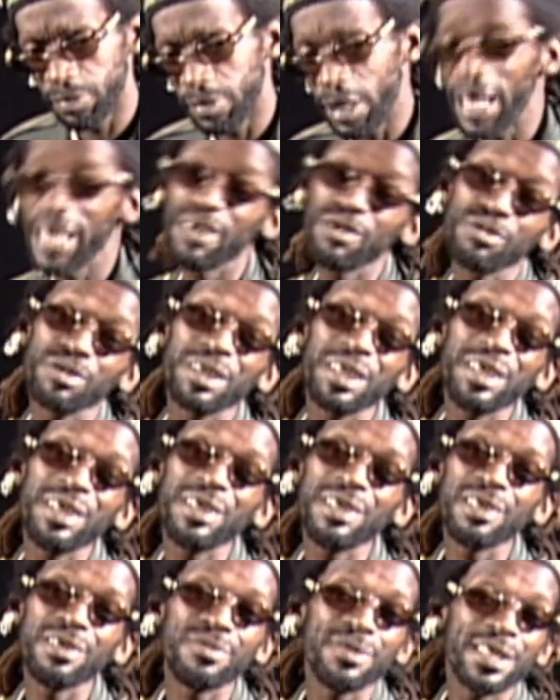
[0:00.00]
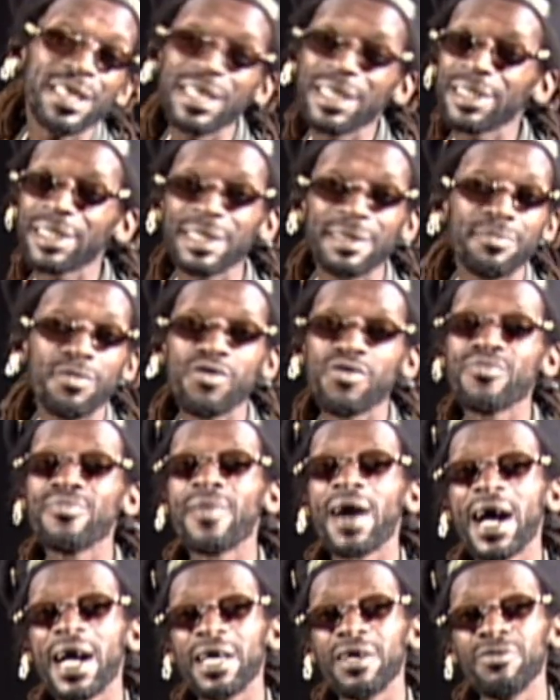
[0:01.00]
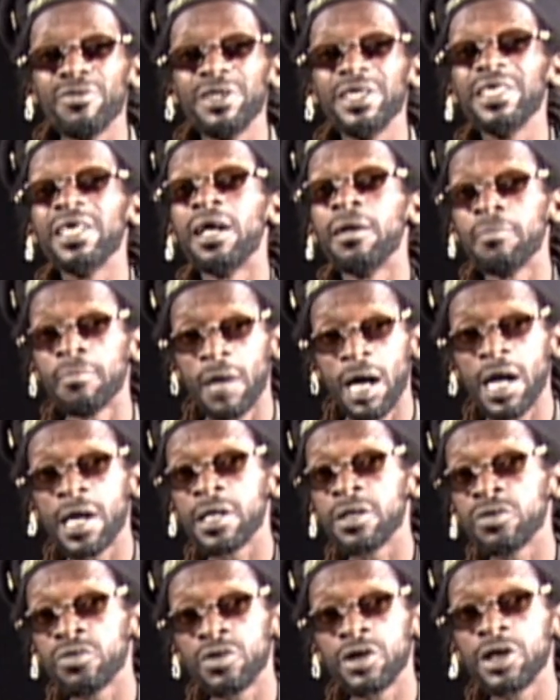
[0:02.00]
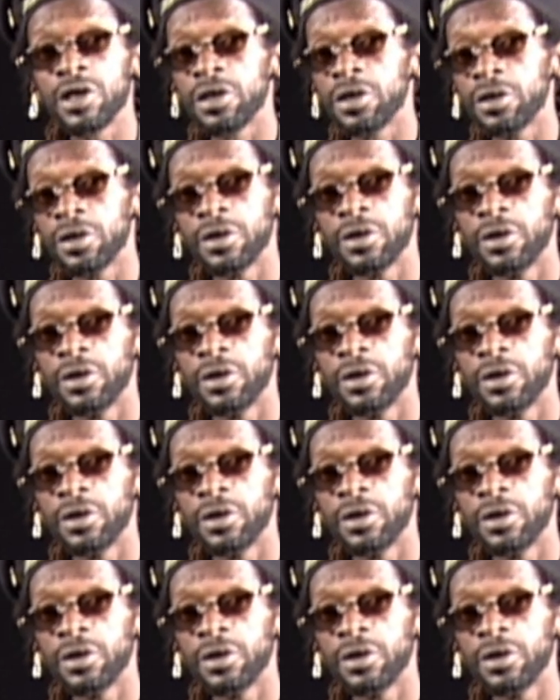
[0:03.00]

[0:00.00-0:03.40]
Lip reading: I no care what they say about my way and my way.